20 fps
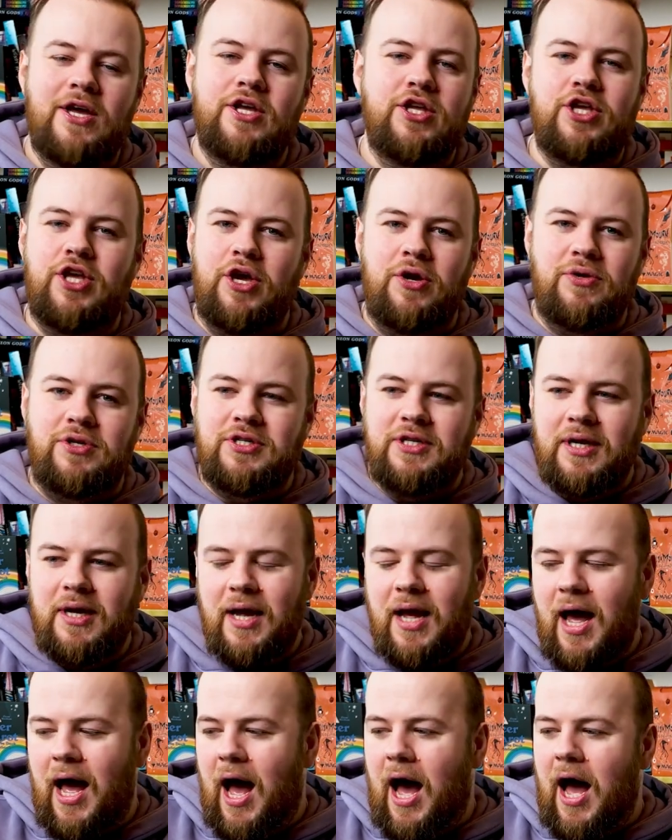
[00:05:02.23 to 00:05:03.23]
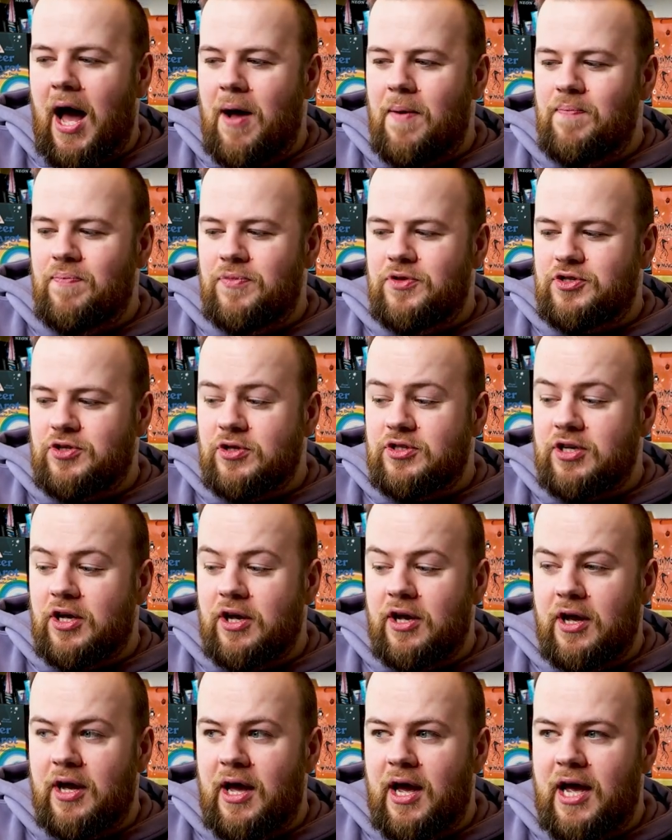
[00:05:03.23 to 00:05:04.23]
Huge.
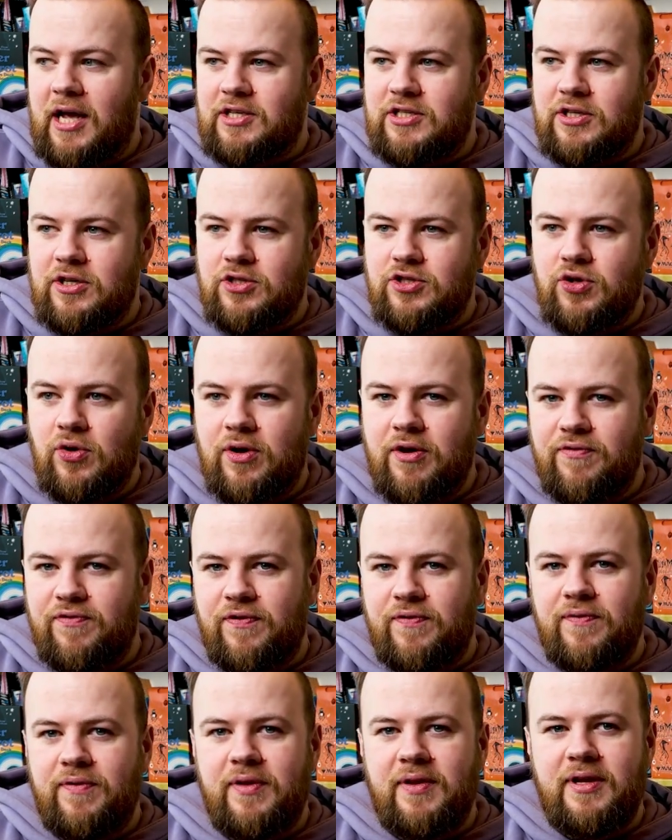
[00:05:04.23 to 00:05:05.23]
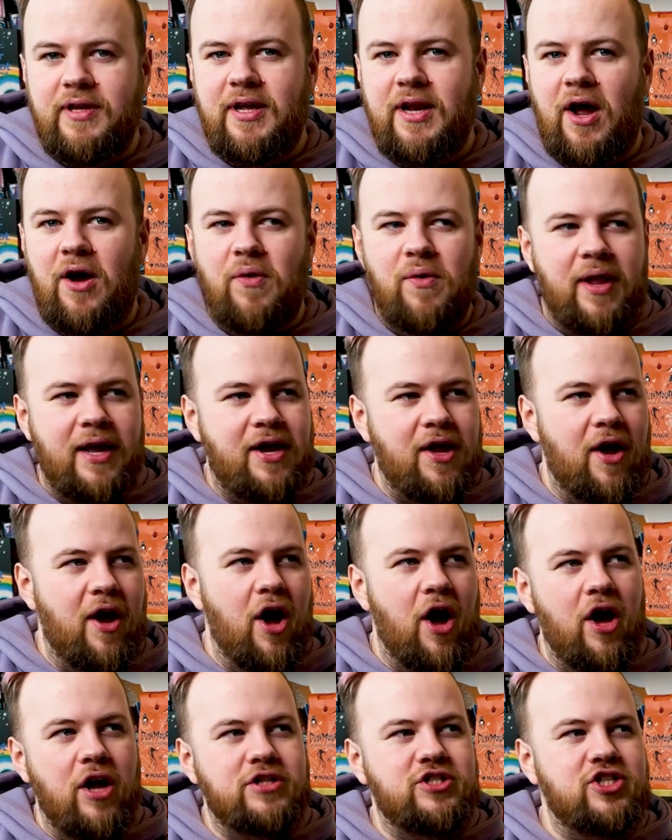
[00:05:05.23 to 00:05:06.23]
So it's a sort of, you know, like
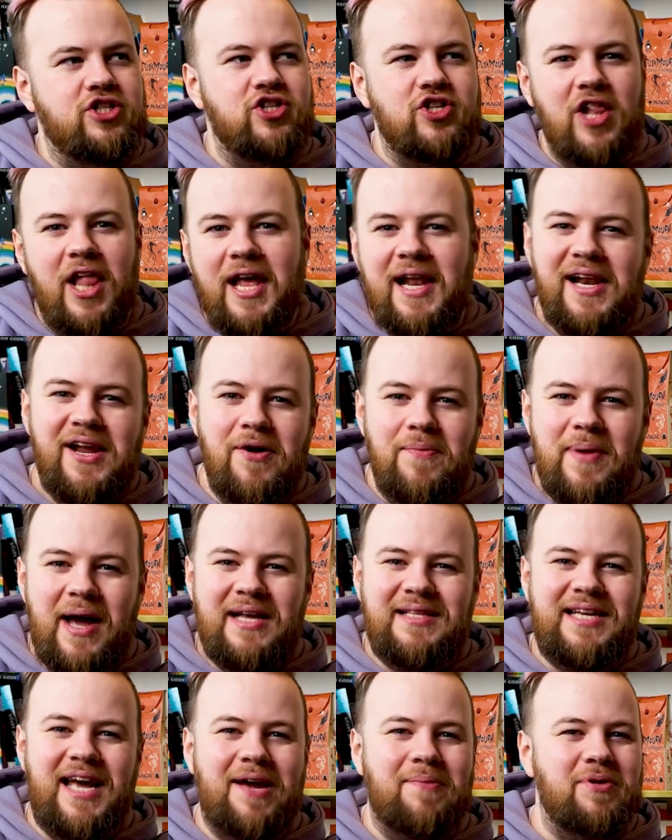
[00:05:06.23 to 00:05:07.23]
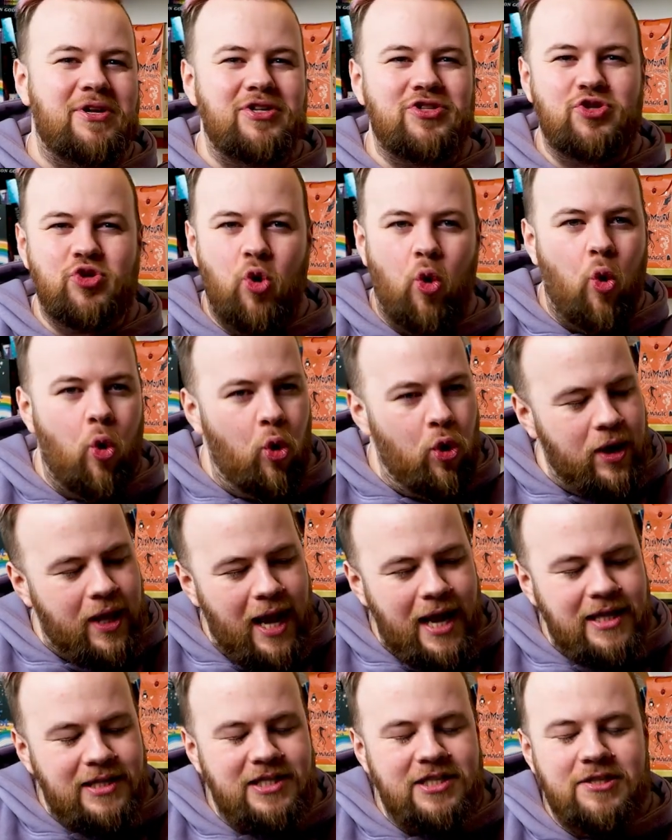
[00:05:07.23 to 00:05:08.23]
a slightly on meta deck, because Core
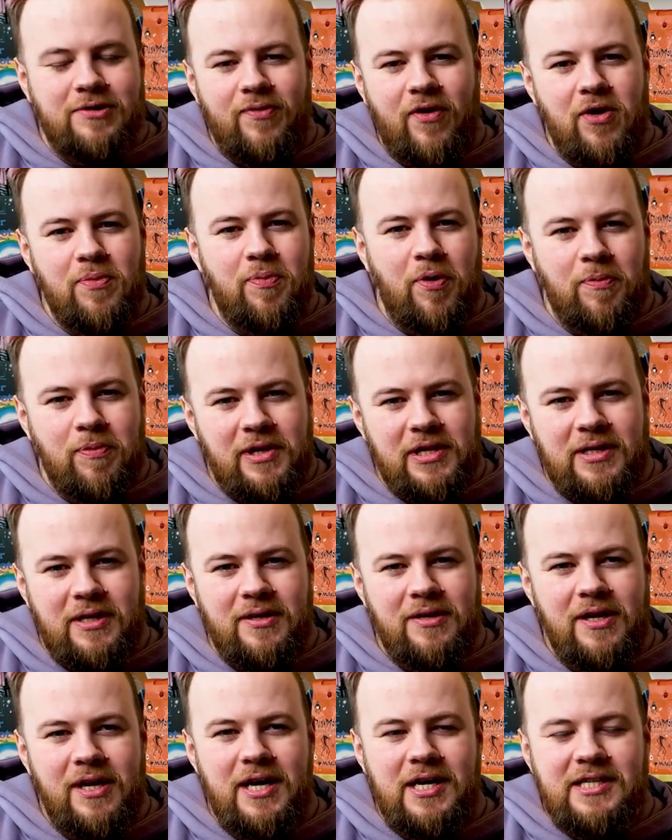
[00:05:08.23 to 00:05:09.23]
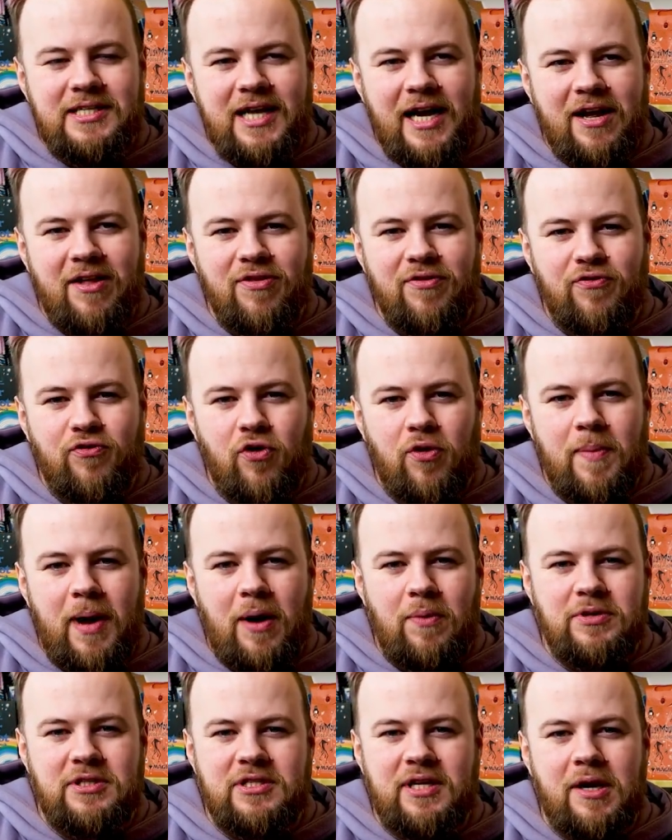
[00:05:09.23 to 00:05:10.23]
Gates is a very popular deck in the
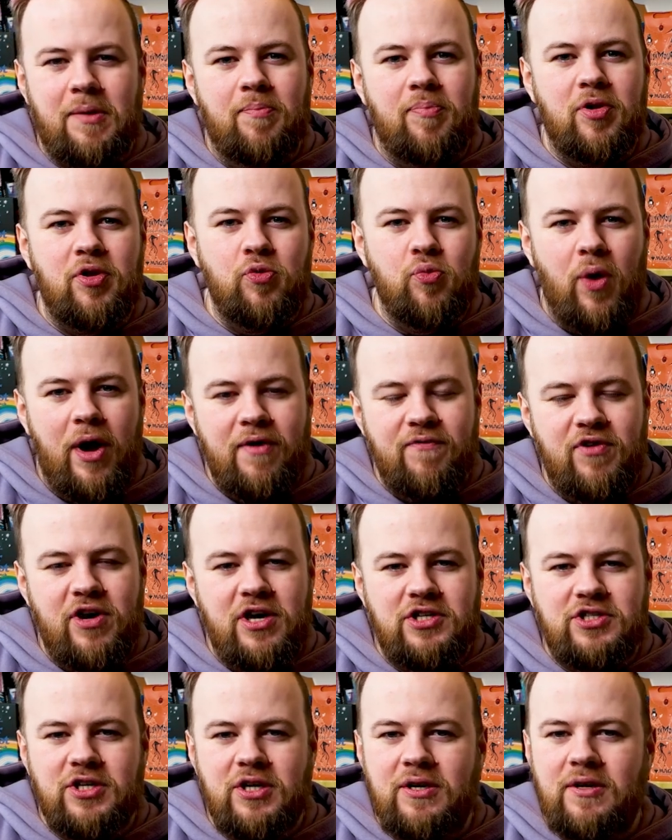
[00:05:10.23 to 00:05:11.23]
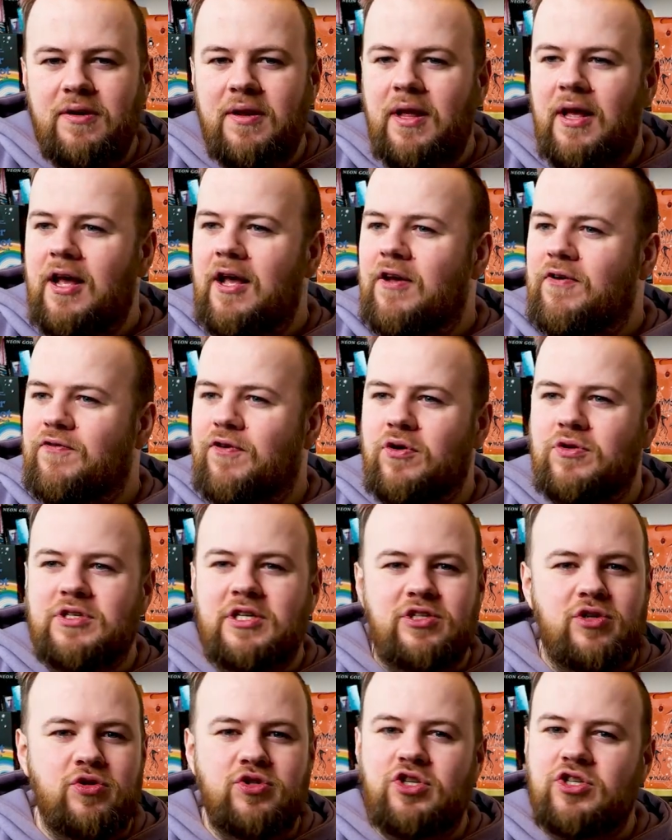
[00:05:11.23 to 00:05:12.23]
format, which is like a blue-white version,
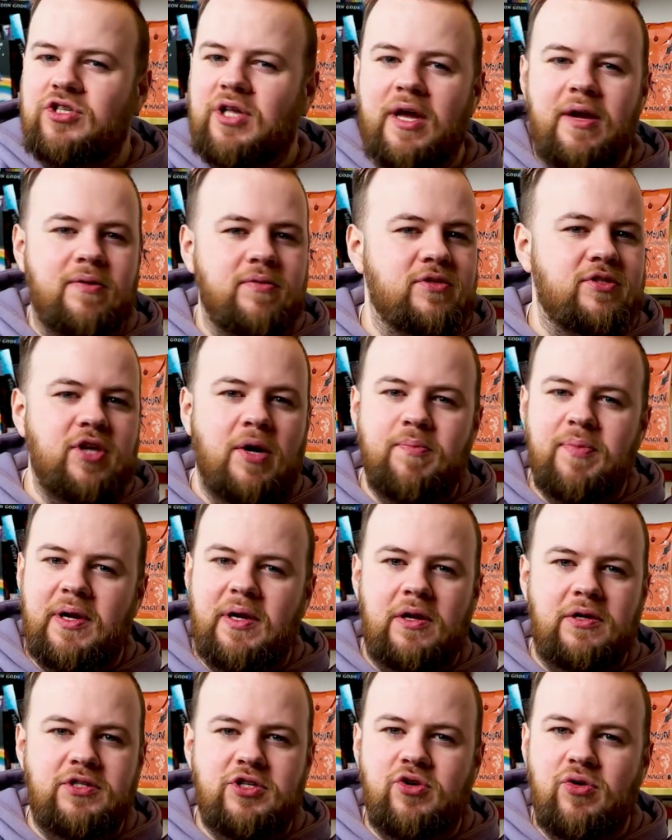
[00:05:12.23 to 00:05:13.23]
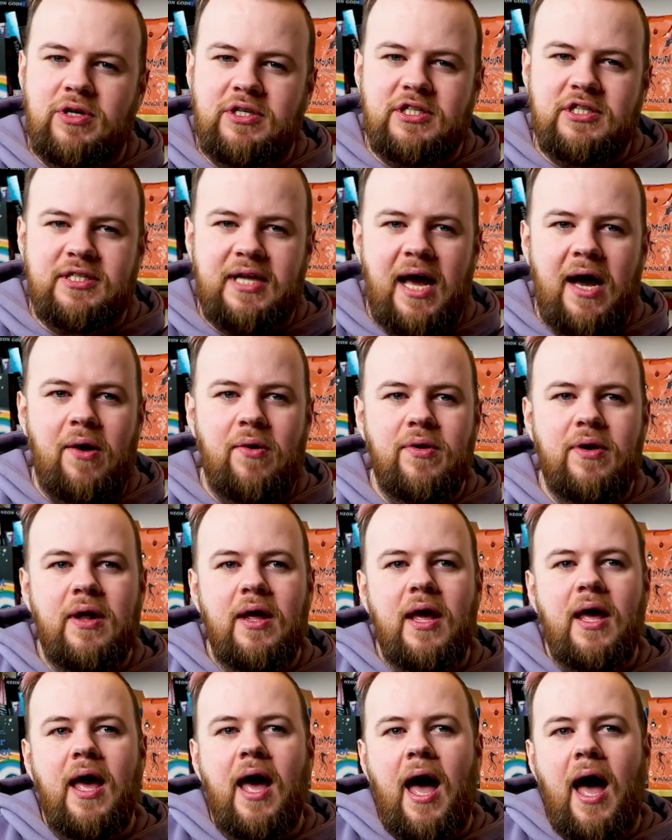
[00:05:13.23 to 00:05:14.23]
focuses on just like dumping loads of creatures down.
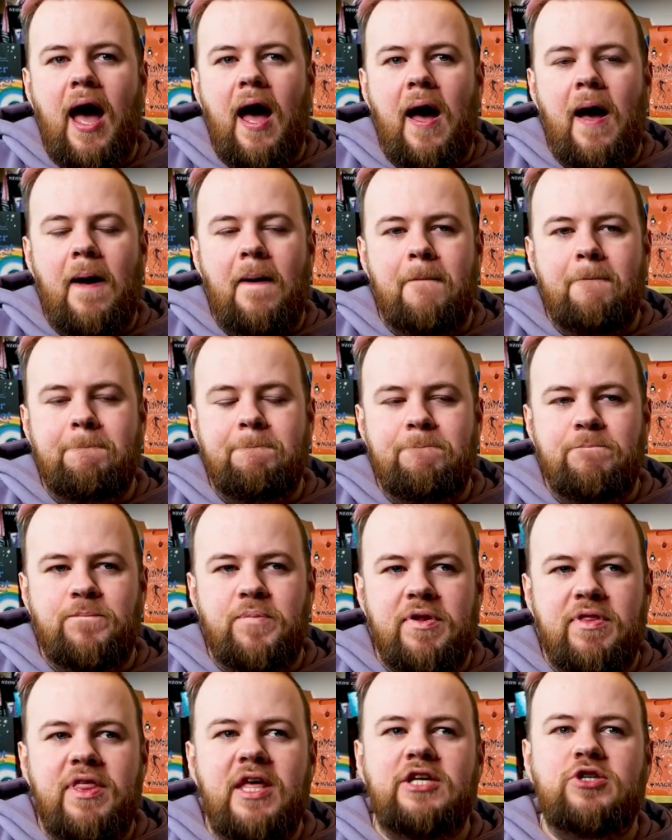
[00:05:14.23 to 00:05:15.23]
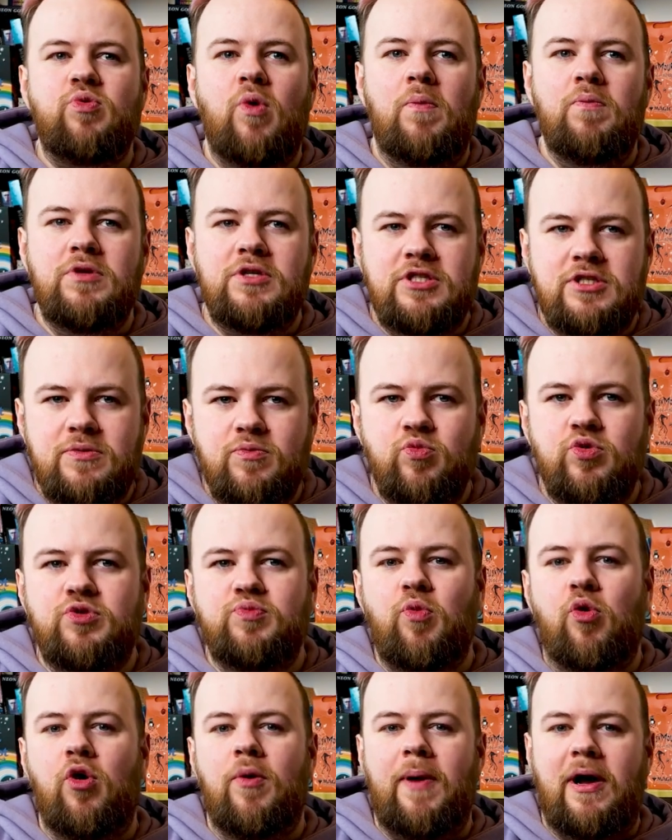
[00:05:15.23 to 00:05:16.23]
But this one was
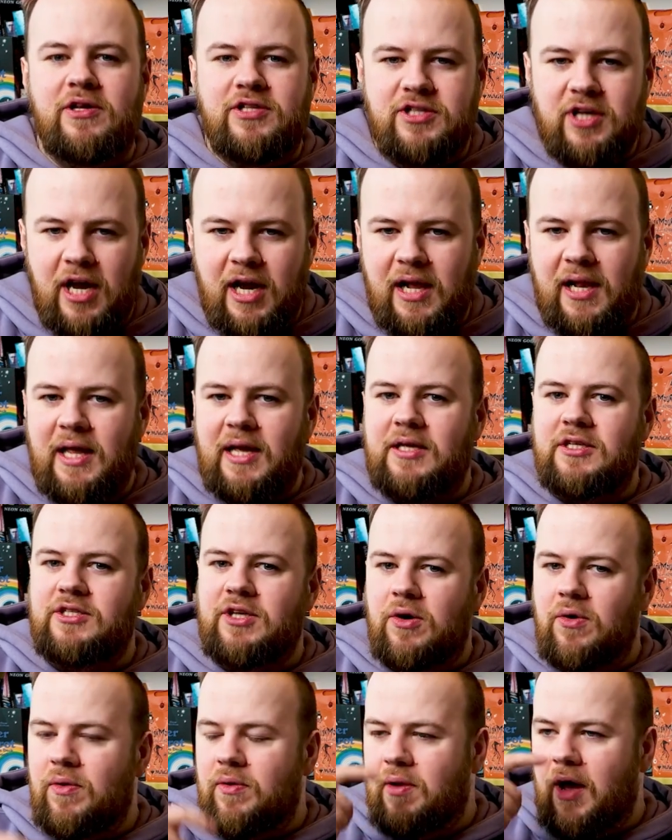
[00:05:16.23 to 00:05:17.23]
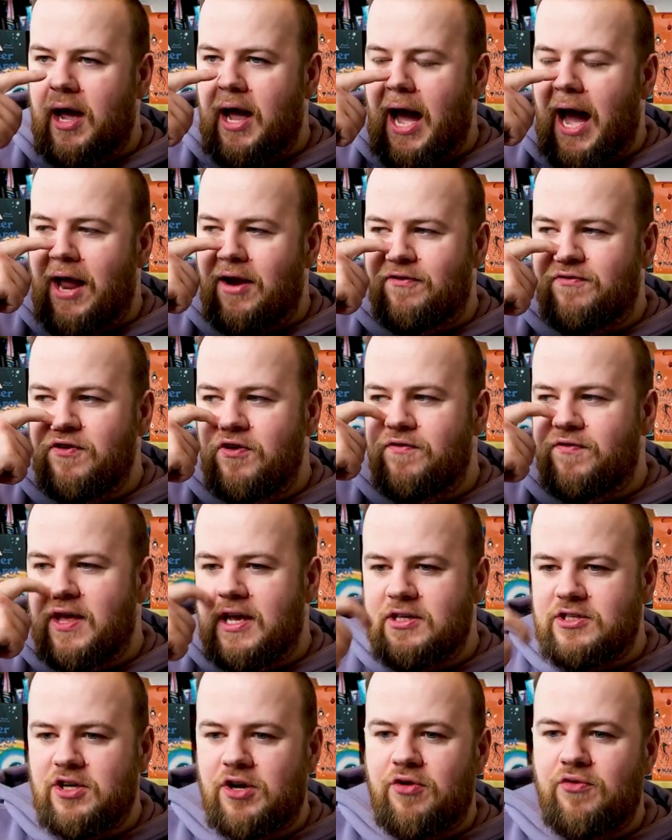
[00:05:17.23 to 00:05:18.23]
more about cycling. So like I had a few
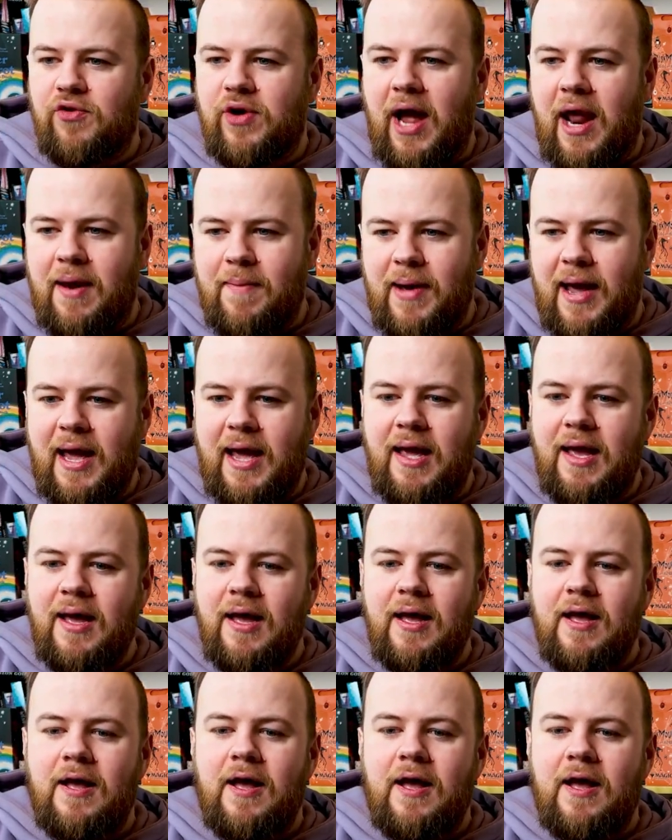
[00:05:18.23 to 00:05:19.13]
things that could reanimate,